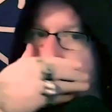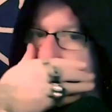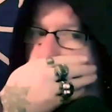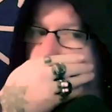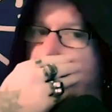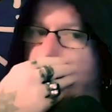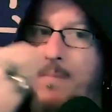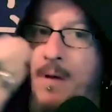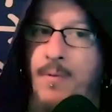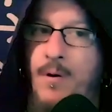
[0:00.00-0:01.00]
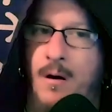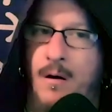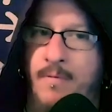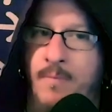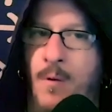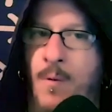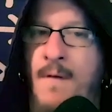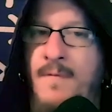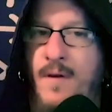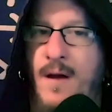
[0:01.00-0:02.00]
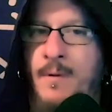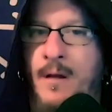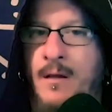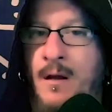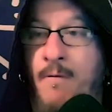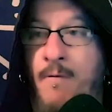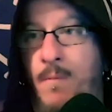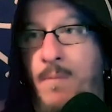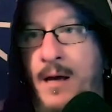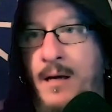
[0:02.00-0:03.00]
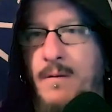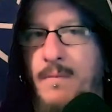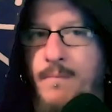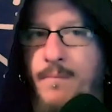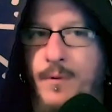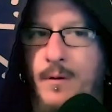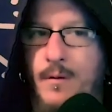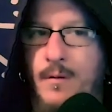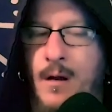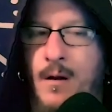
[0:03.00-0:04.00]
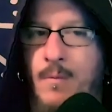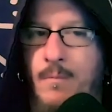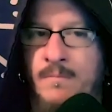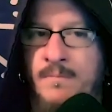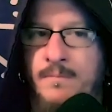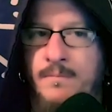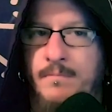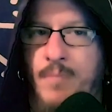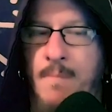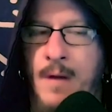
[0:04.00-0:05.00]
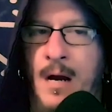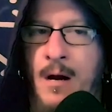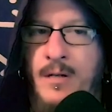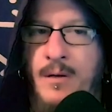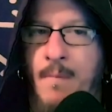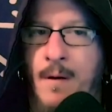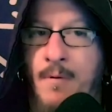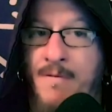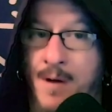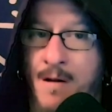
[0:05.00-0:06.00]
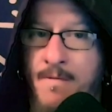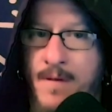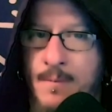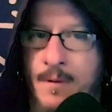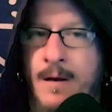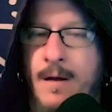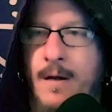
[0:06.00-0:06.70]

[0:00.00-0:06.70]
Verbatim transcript: uh, a member of my wife's family and therefore by you know by marriage a member of my family